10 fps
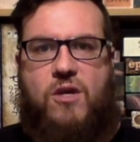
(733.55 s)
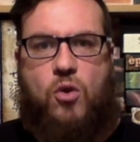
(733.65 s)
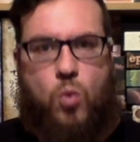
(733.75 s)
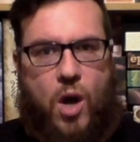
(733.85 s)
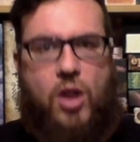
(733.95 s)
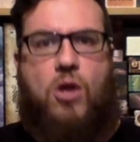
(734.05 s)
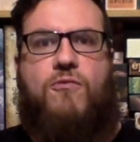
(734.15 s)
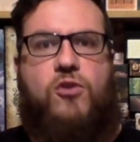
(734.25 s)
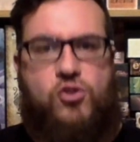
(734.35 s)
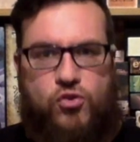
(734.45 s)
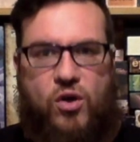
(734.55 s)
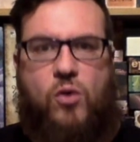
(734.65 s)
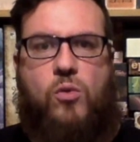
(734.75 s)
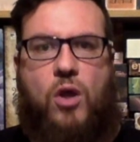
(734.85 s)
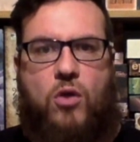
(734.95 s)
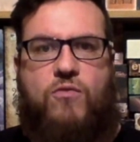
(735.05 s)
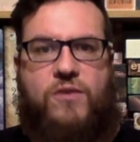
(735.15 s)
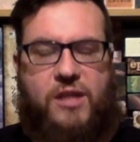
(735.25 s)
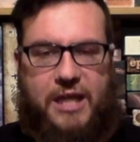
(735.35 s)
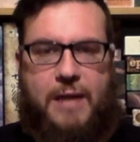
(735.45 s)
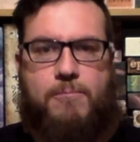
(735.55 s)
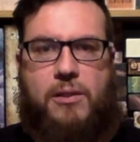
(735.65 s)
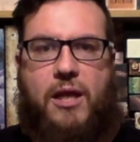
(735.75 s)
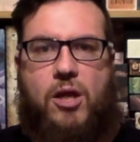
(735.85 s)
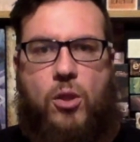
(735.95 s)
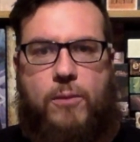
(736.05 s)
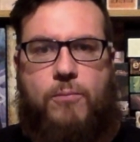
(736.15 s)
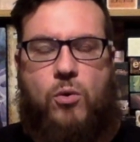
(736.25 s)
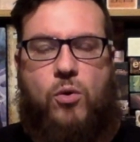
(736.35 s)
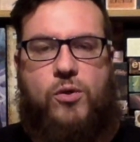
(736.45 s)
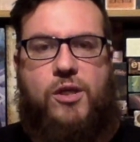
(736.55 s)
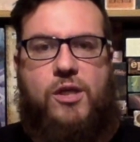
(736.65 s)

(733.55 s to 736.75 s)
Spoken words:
quite a lot of control over the gameplay on the board.